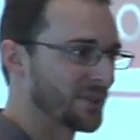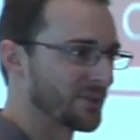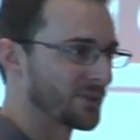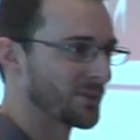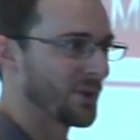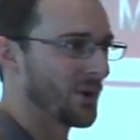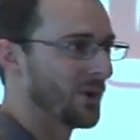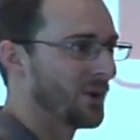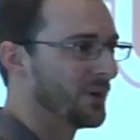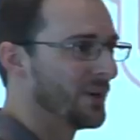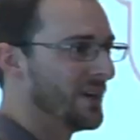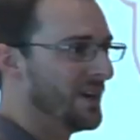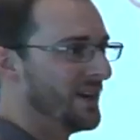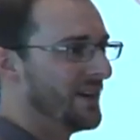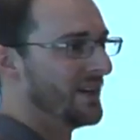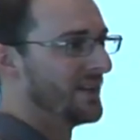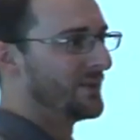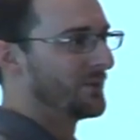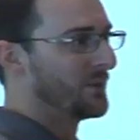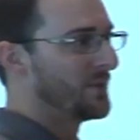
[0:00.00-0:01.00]
And so
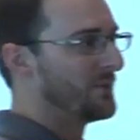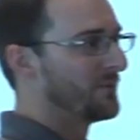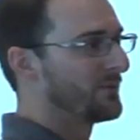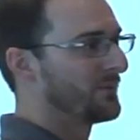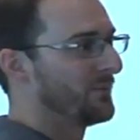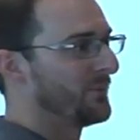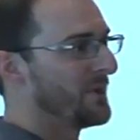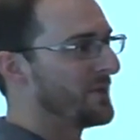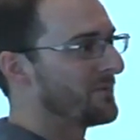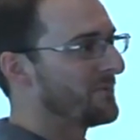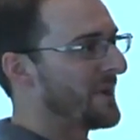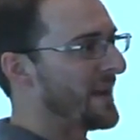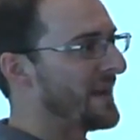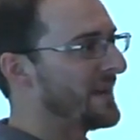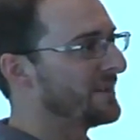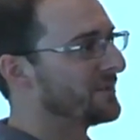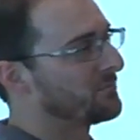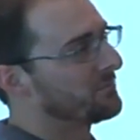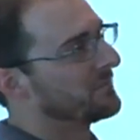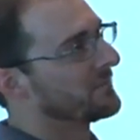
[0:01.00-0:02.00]
we've, we've
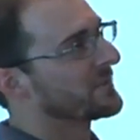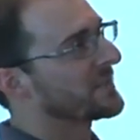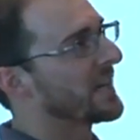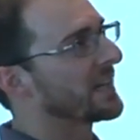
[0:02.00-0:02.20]
made,